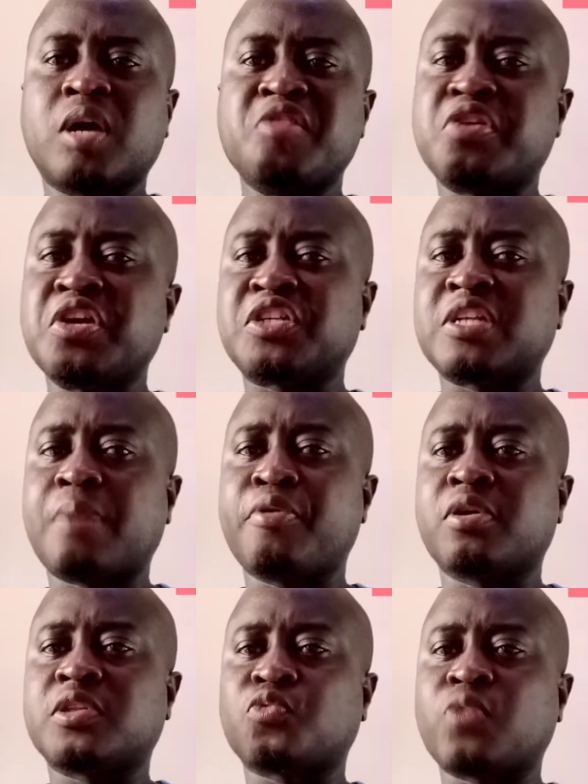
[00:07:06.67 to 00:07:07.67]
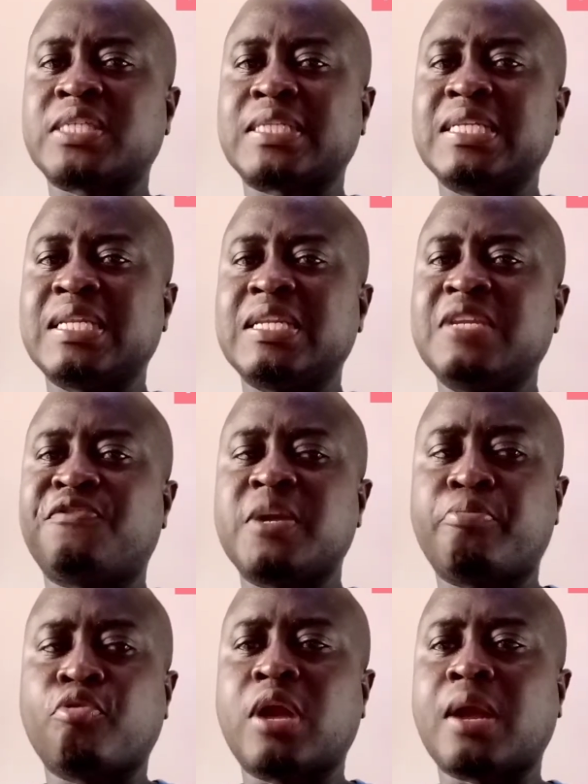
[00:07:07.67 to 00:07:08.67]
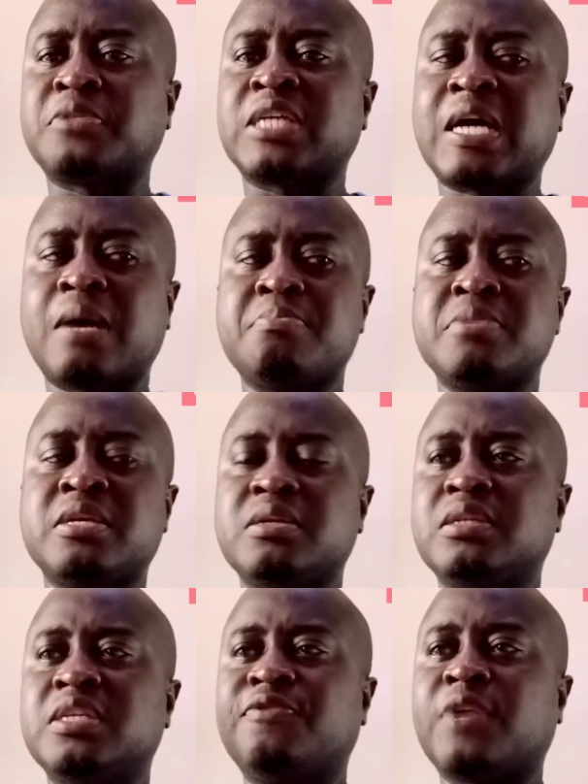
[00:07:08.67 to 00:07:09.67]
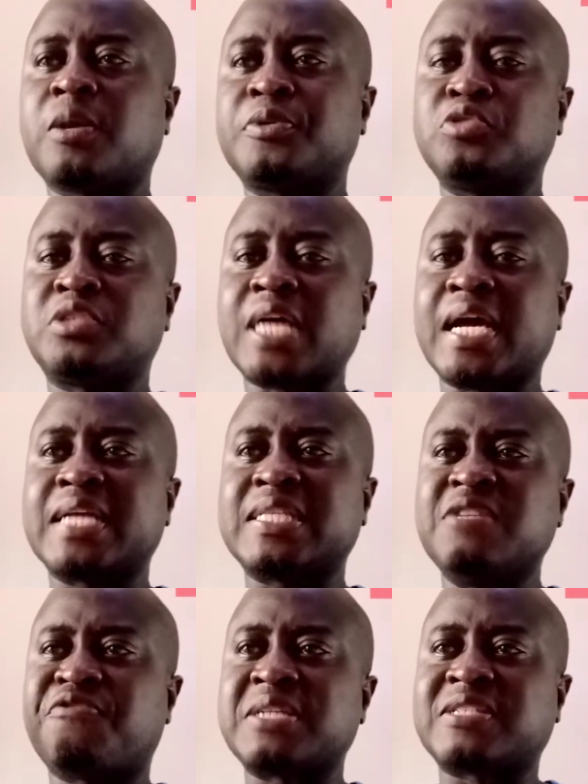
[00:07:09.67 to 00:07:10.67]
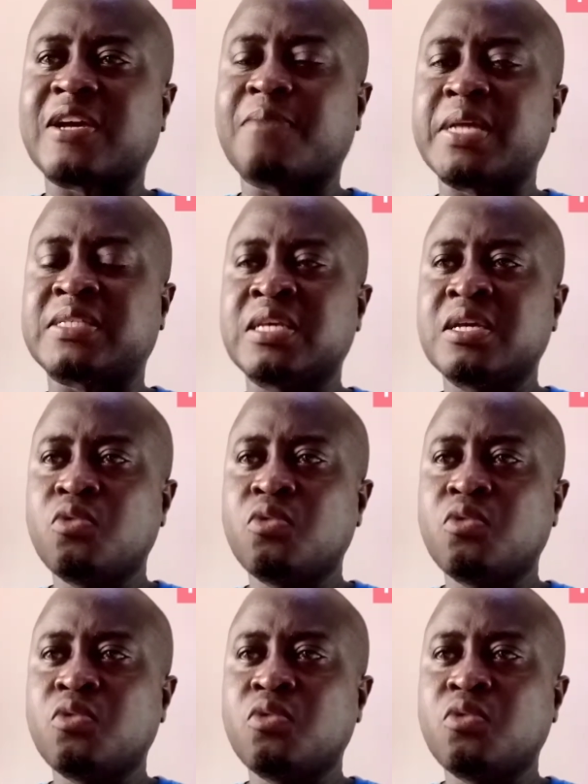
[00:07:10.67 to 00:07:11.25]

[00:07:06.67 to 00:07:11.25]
educational products where certain different programs can be developed to target different segments